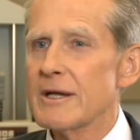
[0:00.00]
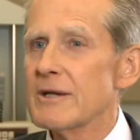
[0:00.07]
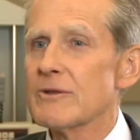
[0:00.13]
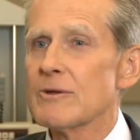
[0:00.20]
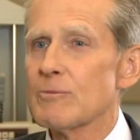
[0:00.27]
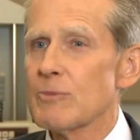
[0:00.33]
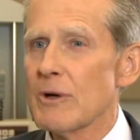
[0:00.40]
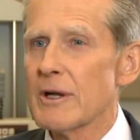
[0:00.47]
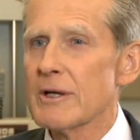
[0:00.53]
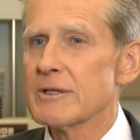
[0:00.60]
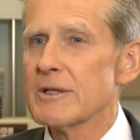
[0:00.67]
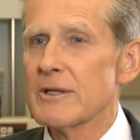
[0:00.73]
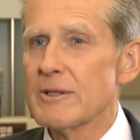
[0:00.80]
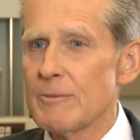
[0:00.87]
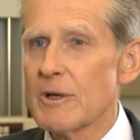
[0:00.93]
any other
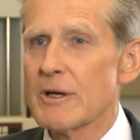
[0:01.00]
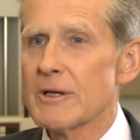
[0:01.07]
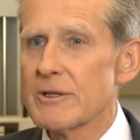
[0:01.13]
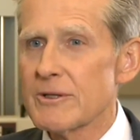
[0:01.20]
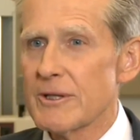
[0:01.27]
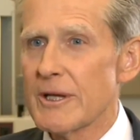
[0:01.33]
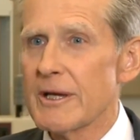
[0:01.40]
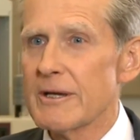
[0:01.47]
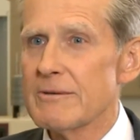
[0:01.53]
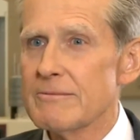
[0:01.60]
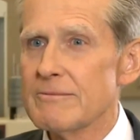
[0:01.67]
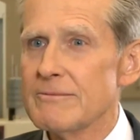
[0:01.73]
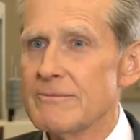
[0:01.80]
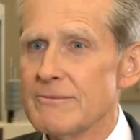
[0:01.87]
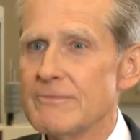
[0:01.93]
product on the market today.
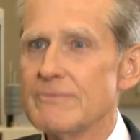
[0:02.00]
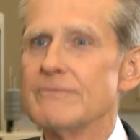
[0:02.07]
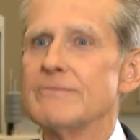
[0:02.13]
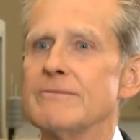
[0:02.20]
The